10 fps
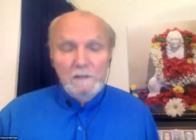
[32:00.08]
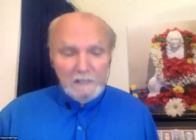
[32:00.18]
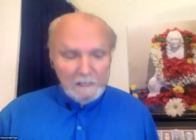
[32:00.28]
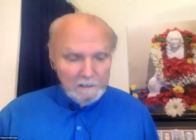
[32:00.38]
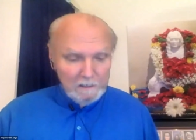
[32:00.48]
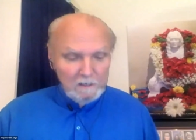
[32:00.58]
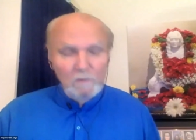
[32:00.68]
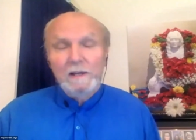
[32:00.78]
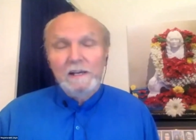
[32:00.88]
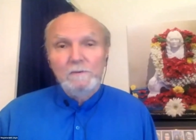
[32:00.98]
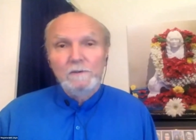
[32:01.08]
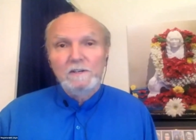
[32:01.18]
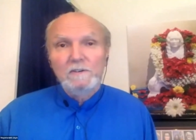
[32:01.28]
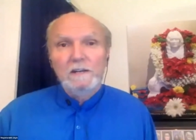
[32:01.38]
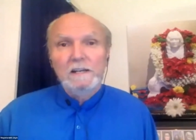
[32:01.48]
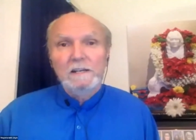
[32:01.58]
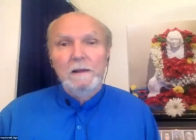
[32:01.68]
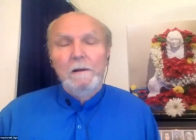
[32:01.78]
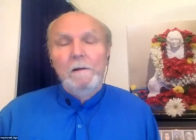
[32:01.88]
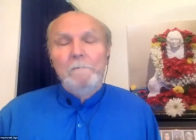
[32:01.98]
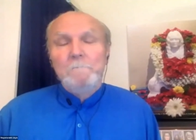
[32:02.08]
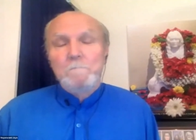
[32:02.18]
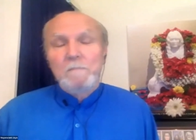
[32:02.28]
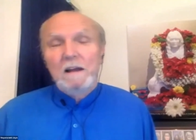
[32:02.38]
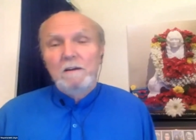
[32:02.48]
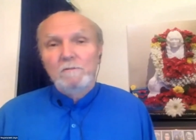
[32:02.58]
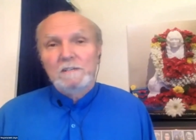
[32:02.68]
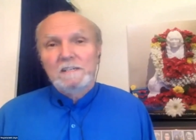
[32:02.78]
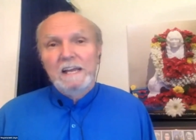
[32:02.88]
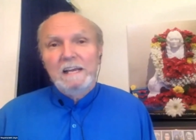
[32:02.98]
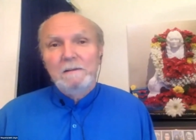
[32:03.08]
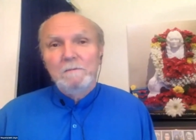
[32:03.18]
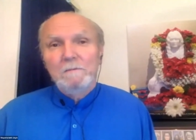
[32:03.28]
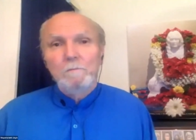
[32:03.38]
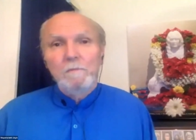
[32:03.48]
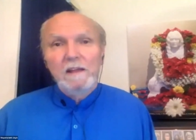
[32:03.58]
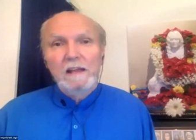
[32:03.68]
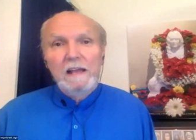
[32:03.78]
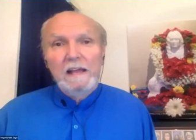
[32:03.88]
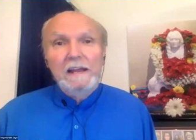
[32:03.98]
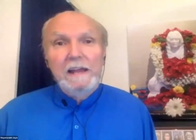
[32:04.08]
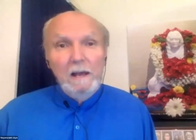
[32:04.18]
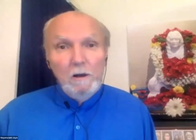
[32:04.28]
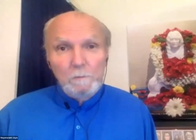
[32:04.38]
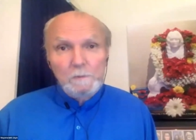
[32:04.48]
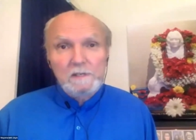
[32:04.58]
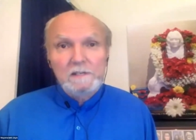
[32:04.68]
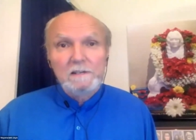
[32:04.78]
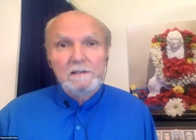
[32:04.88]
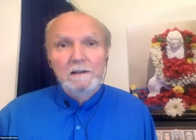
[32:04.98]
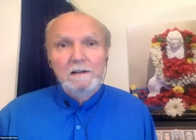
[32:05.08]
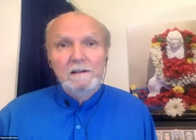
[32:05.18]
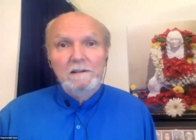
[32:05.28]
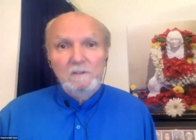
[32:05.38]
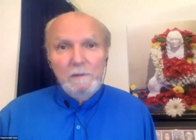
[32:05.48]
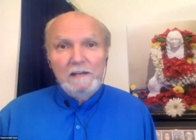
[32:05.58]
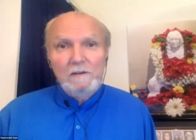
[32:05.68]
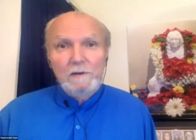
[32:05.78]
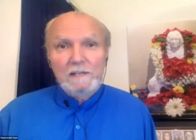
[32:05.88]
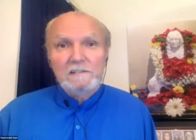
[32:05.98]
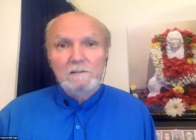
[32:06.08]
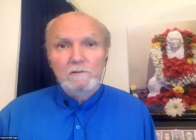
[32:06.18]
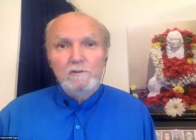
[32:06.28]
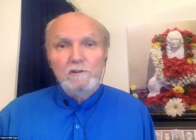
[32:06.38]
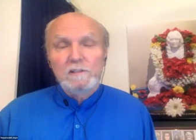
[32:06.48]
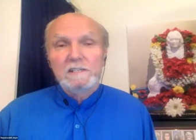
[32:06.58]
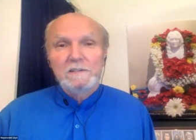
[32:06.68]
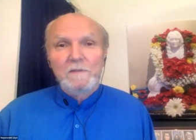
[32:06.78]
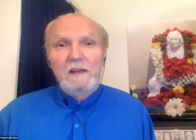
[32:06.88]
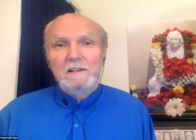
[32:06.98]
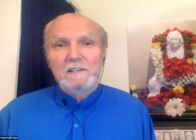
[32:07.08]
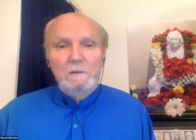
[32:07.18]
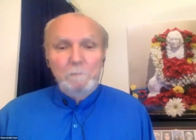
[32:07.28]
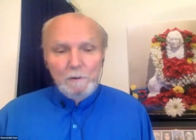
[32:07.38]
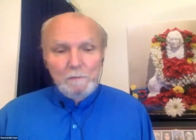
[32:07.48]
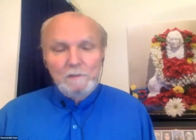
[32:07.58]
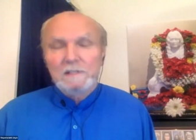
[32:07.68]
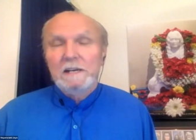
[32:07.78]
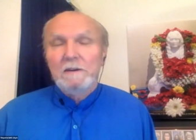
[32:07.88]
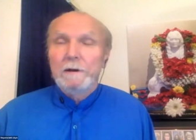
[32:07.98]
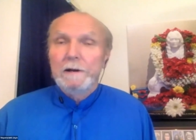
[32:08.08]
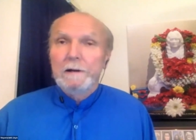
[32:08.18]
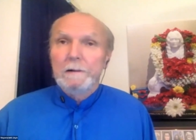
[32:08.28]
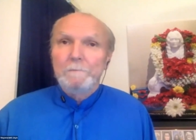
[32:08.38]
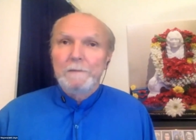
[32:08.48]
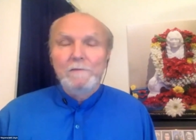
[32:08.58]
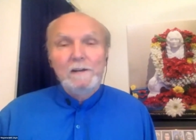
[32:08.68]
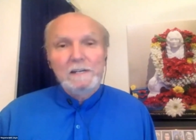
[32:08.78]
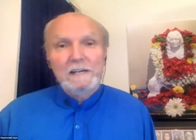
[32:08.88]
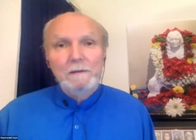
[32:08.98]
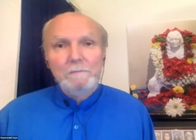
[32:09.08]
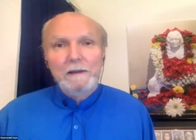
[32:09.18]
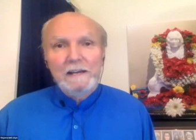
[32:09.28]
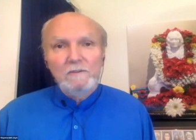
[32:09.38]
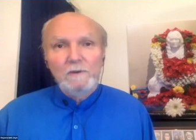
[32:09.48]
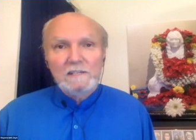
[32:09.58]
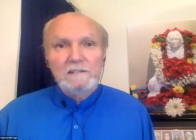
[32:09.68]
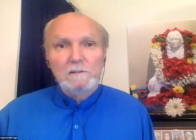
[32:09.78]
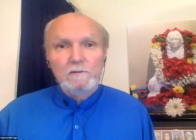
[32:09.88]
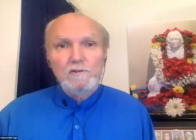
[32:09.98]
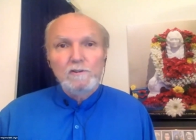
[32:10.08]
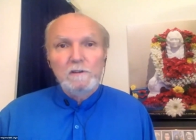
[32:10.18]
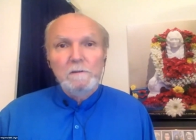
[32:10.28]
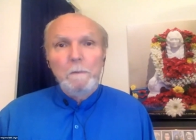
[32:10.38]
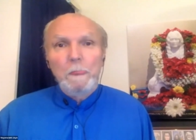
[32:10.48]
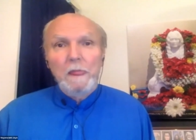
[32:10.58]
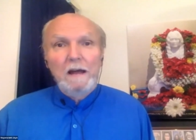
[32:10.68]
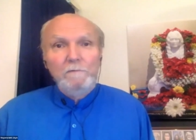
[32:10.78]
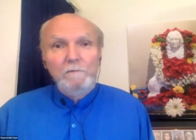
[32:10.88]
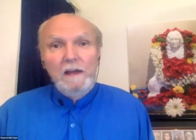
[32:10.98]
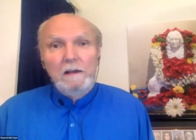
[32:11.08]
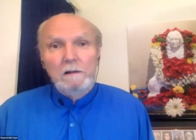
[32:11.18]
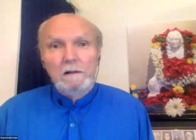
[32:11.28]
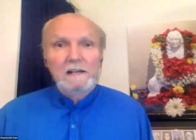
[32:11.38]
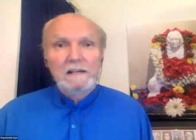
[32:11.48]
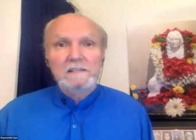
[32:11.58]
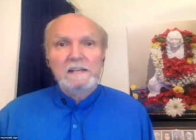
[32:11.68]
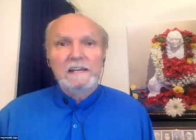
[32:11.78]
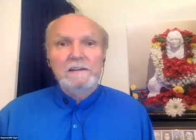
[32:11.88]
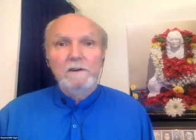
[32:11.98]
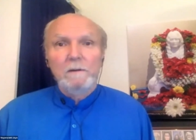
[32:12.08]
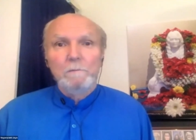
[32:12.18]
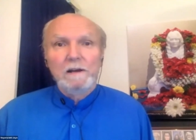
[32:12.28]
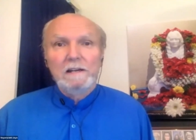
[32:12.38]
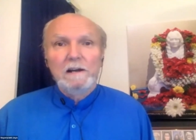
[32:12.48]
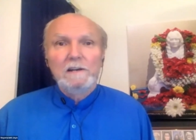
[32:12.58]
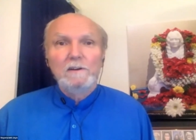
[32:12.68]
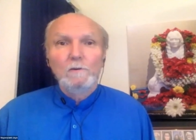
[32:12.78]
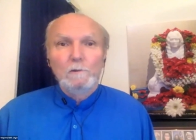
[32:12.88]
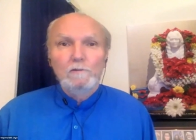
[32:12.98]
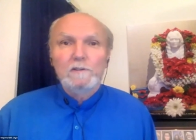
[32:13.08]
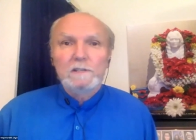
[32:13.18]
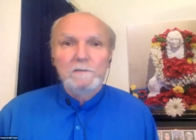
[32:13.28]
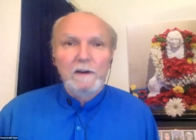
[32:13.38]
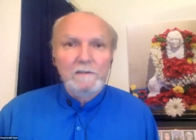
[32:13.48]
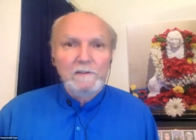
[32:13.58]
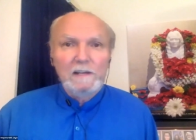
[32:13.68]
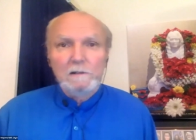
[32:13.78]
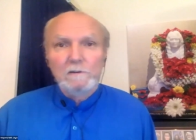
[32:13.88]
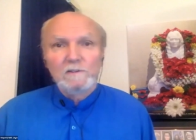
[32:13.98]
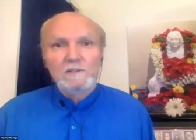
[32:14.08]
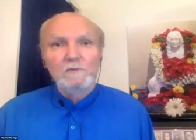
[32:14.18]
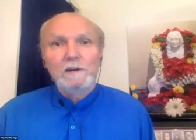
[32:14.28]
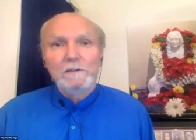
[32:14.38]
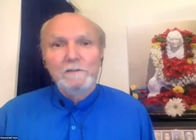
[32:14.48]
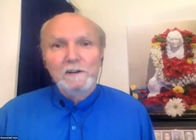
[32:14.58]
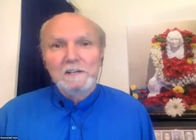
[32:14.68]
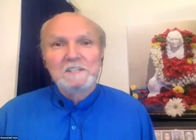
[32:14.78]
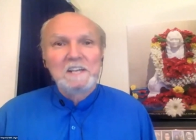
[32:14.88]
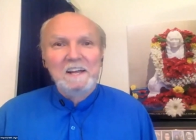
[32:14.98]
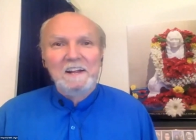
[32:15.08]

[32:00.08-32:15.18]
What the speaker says: attended our weekend retreat. I was saying it helps to make resolutions. Some people say, well, every time I make a resolution, I fail because I give up. I don't lose the 5 kilos or whatever it is